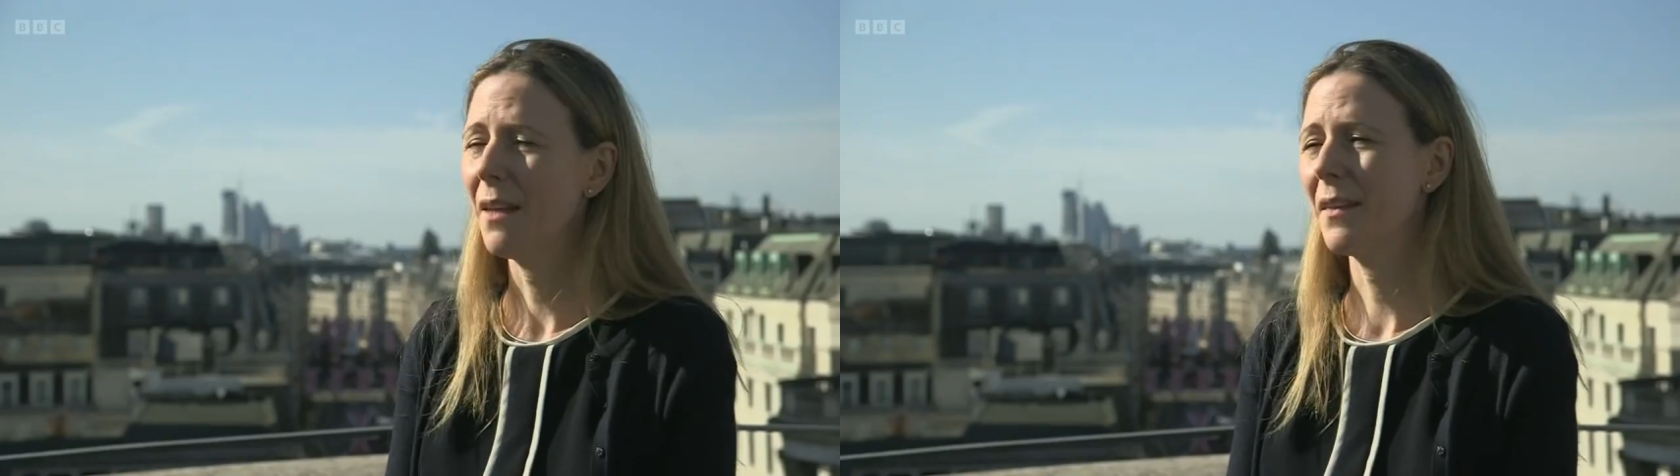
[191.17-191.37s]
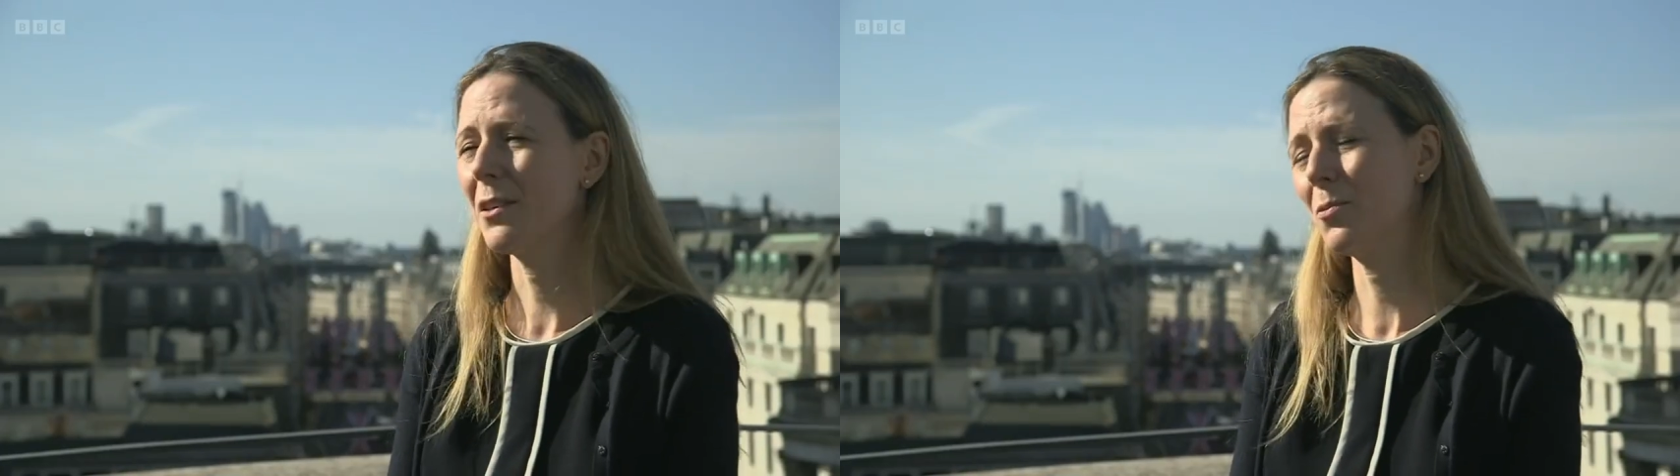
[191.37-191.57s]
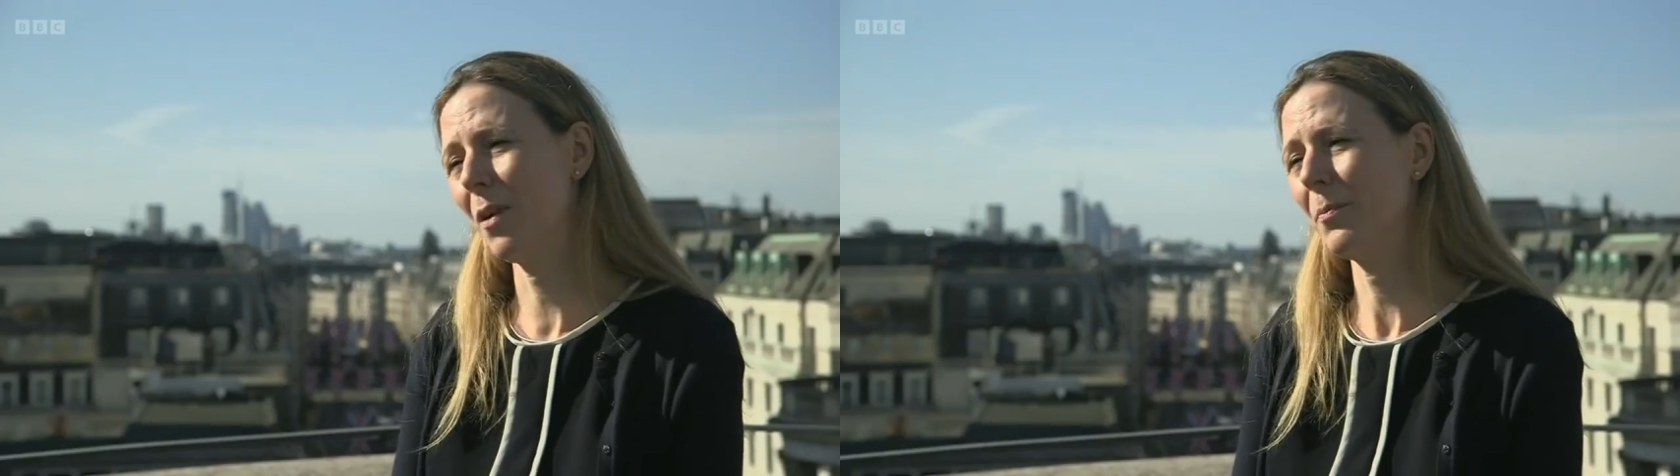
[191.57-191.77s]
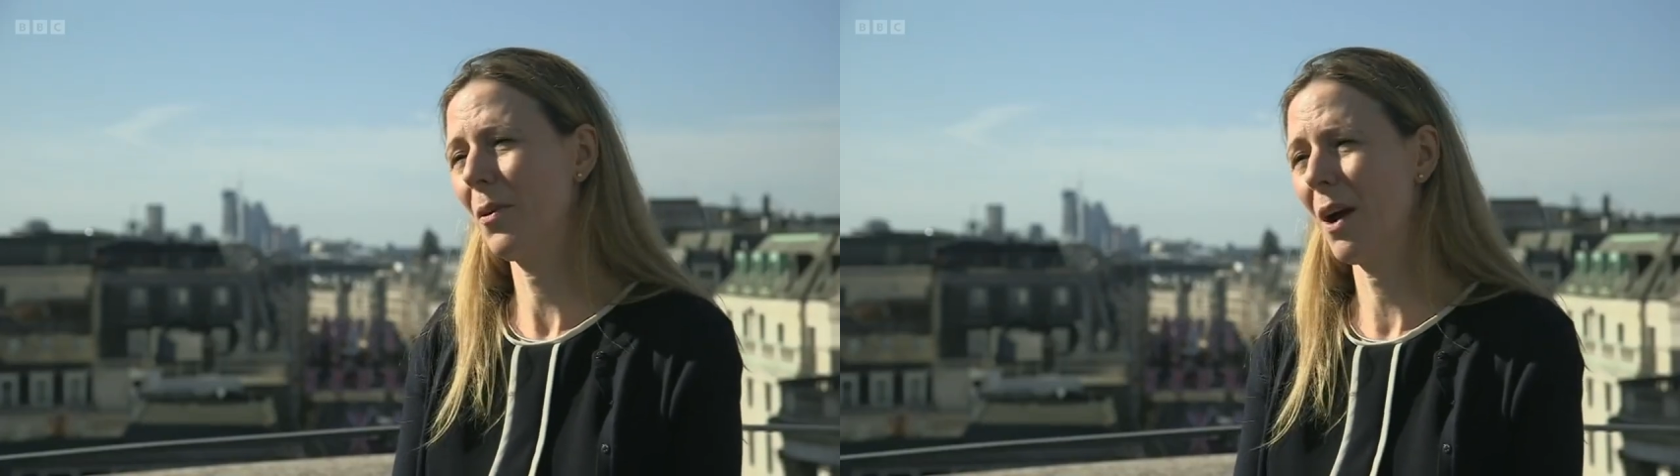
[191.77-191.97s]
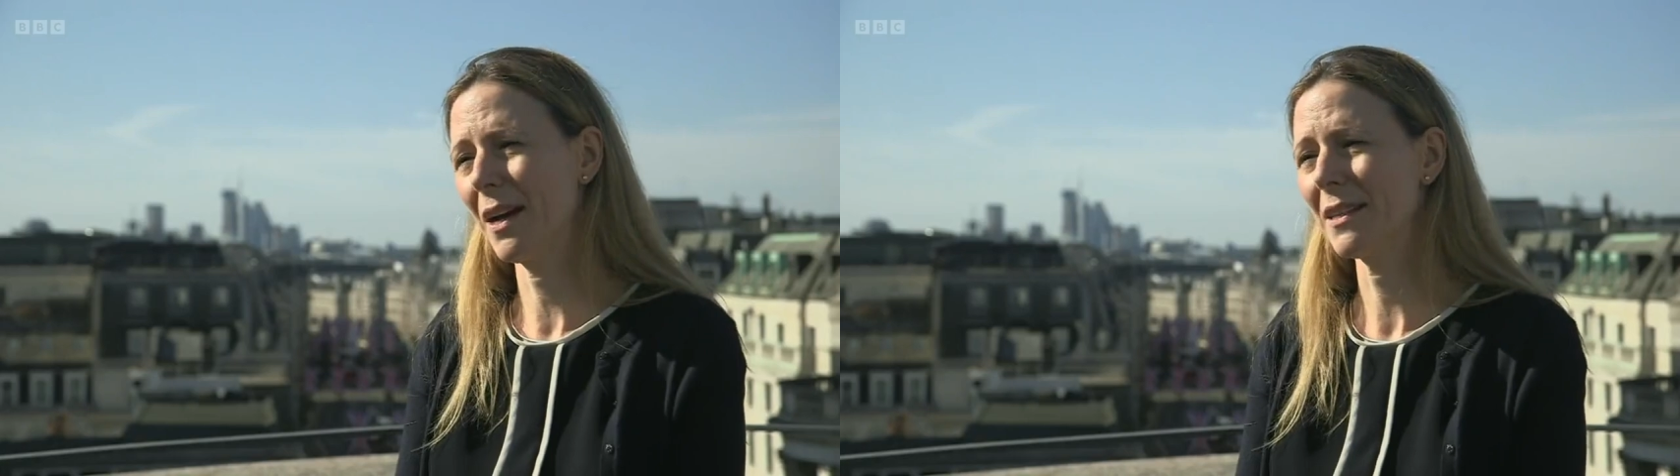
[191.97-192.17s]
and then you'll
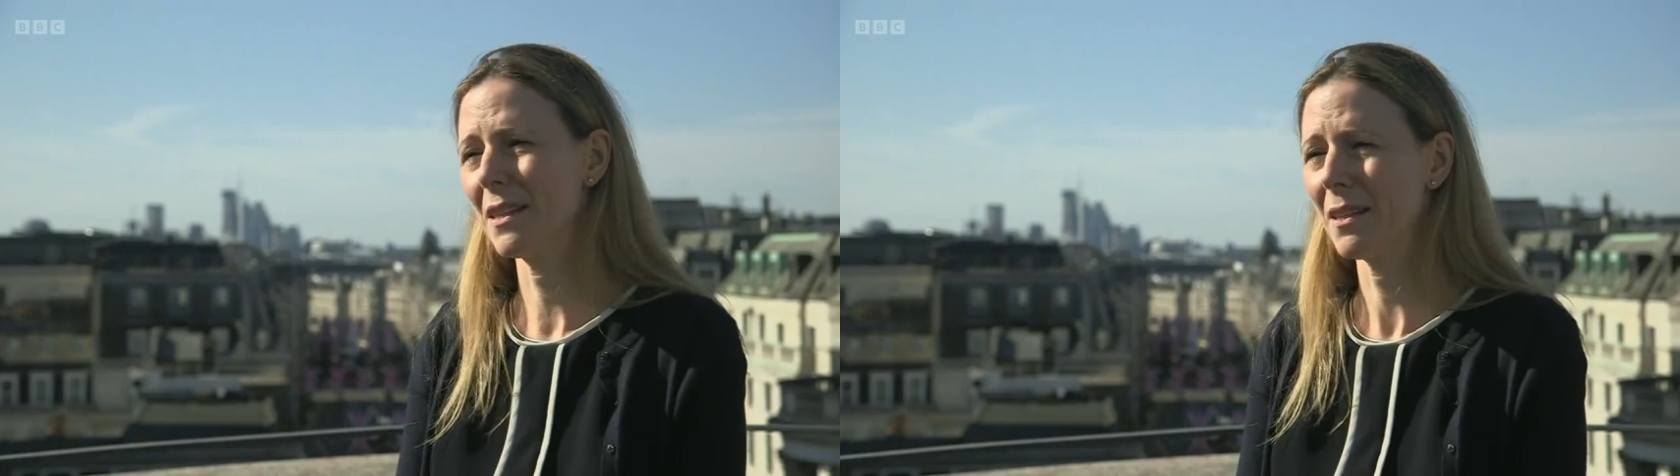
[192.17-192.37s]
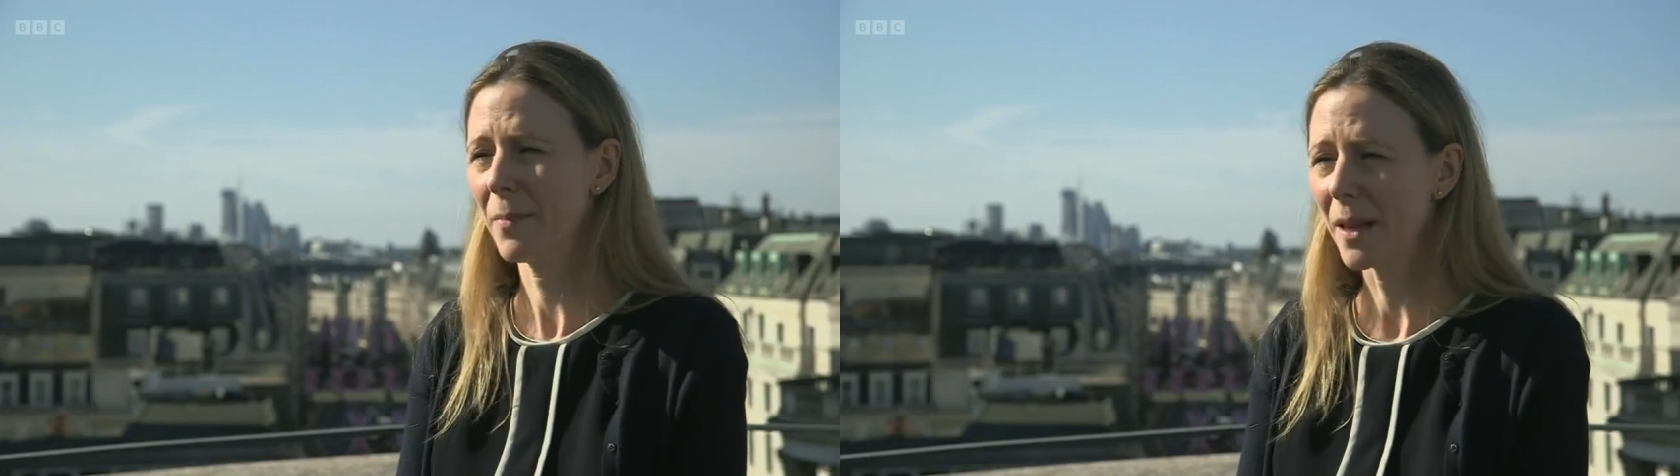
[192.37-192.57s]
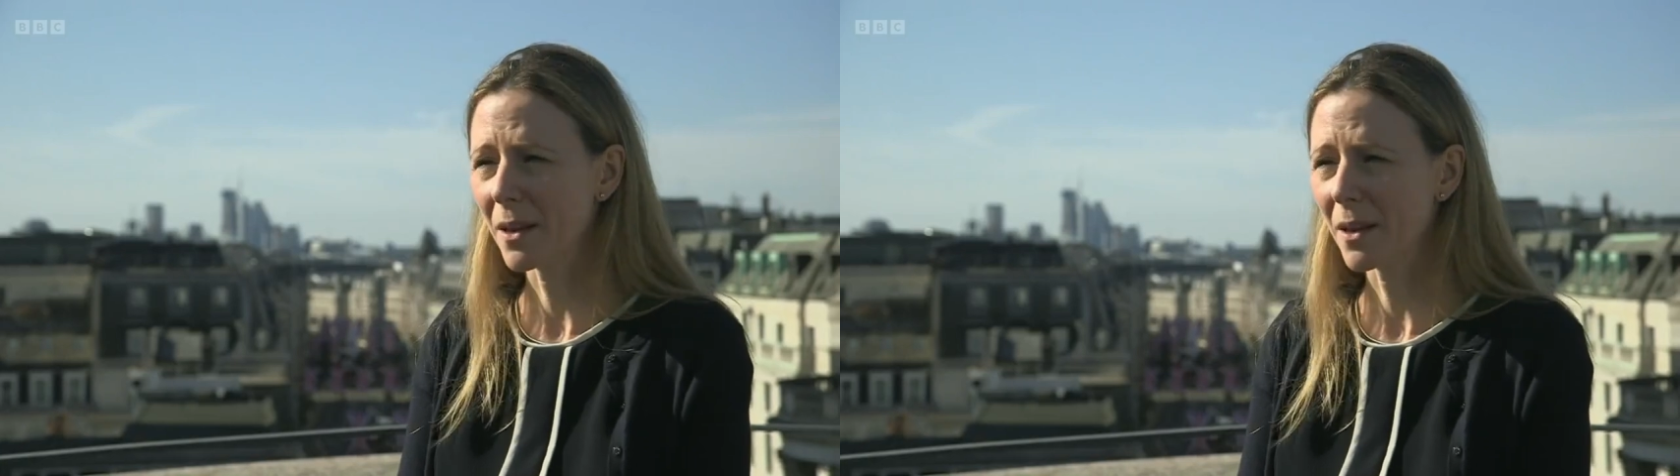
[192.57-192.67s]
rub your eyes in the